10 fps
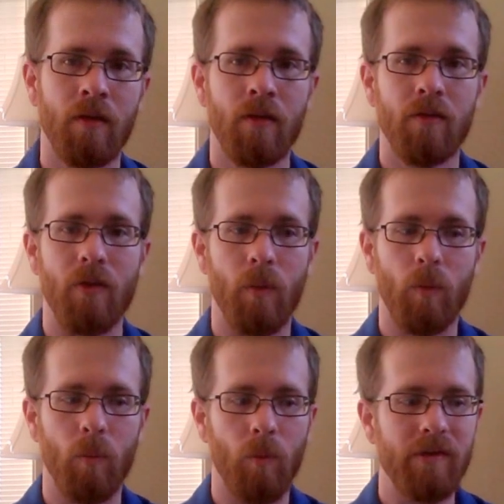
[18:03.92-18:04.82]
So
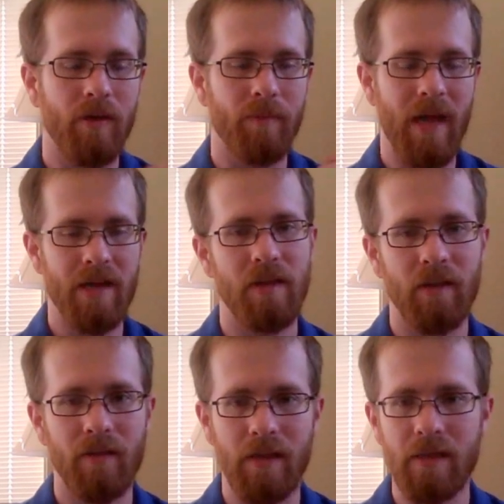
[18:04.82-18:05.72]
when you're
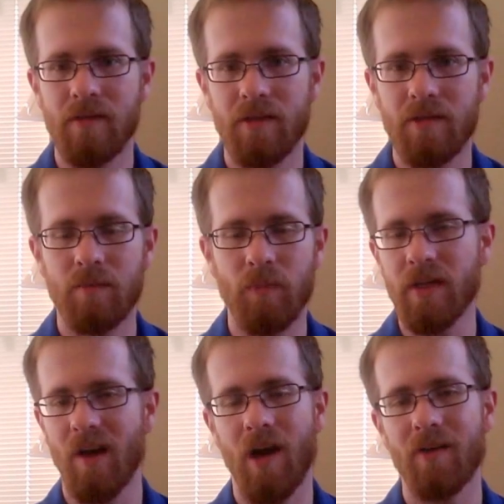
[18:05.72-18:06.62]
imagining things, it's
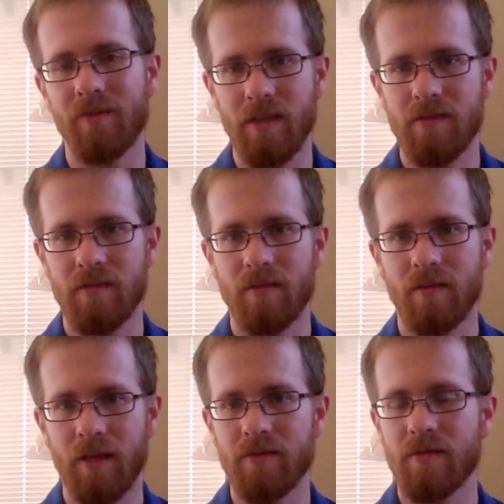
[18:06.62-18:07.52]
pretty obvious
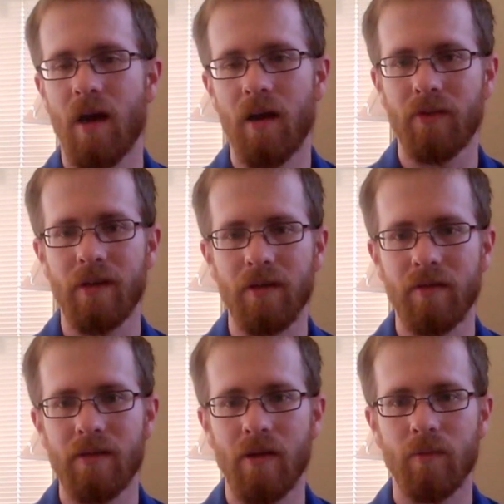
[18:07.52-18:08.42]
that it's not
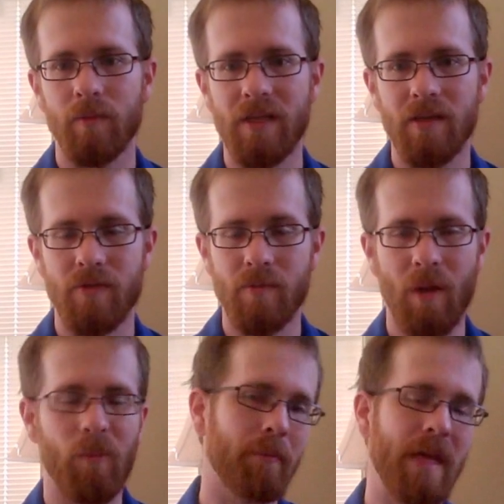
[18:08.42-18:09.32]
real, you know, because
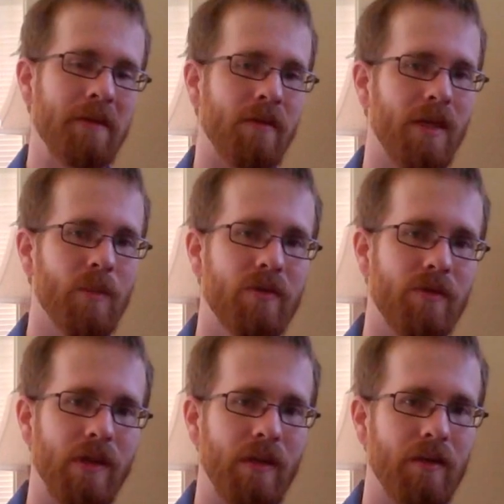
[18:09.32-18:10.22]
remember, mental
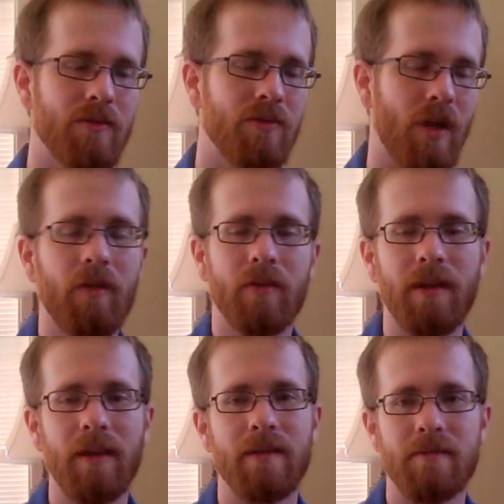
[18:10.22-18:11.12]
imagery
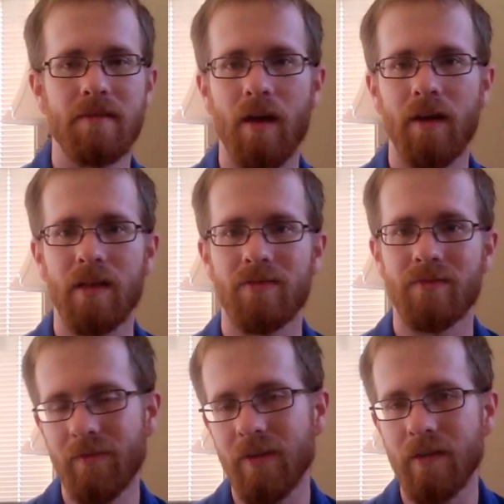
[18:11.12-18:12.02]
generally is not as
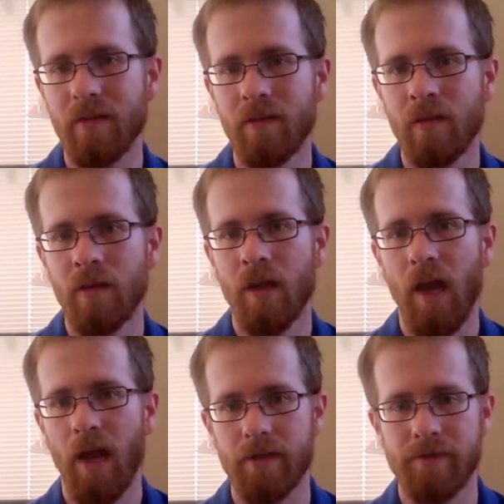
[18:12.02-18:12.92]
vivid
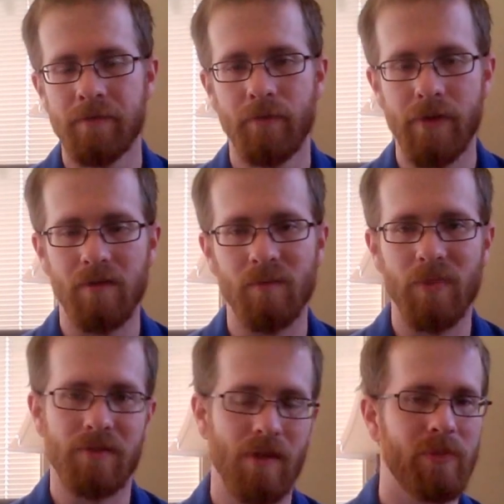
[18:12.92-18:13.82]
as real
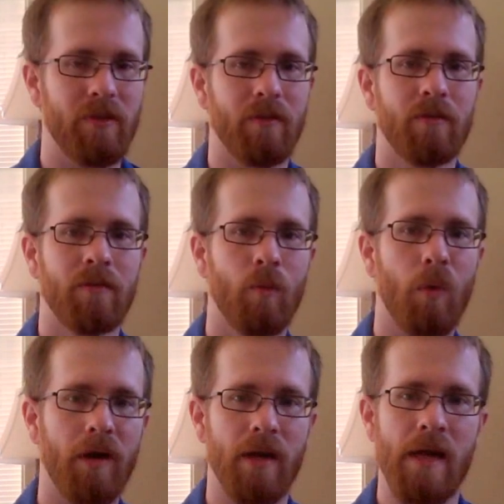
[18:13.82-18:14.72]
perception,
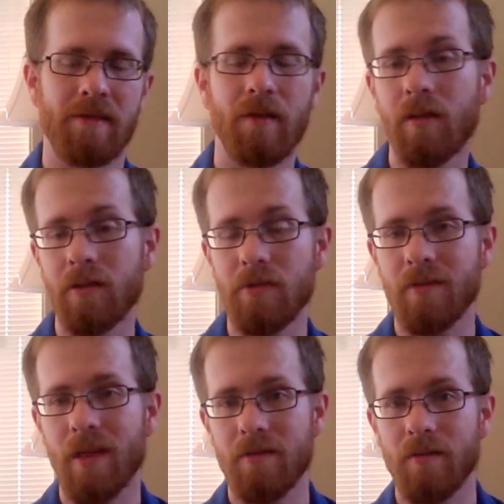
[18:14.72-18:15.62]
whereas
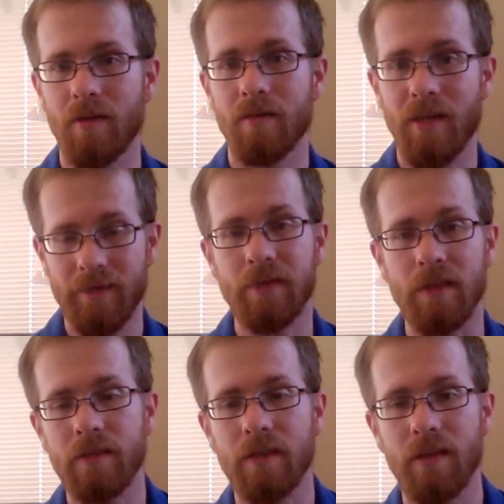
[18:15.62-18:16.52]
hallucination
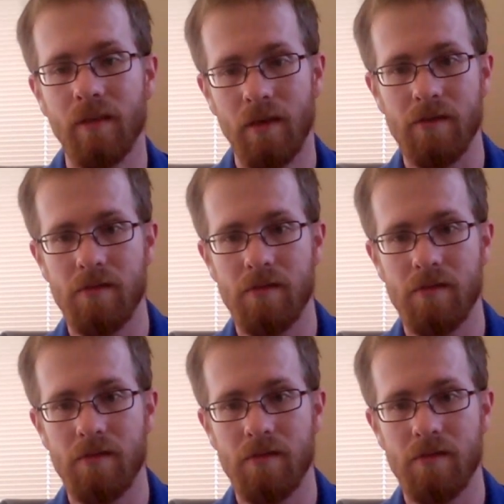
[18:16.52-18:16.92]
definitely is.